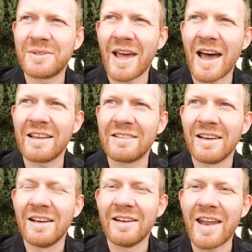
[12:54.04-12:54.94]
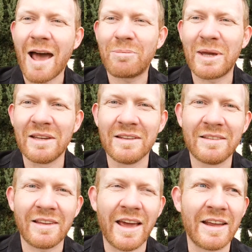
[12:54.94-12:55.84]
has
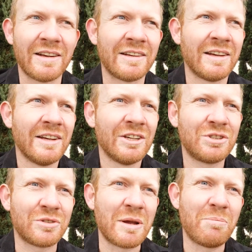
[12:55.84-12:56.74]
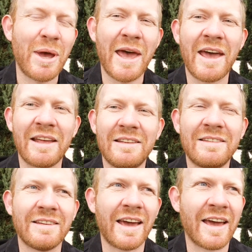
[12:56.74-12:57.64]
napkins and shrimp
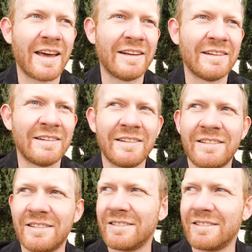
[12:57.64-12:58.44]
heads and